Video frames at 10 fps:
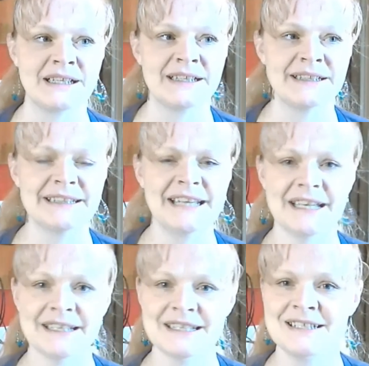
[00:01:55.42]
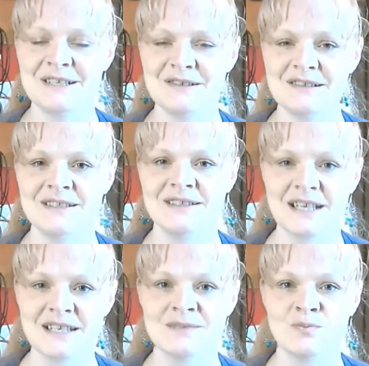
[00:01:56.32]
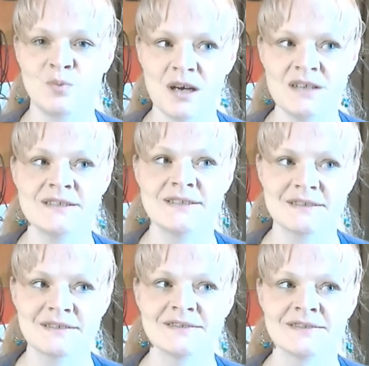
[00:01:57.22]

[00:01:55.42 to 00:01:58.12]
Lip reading: this year's is worse.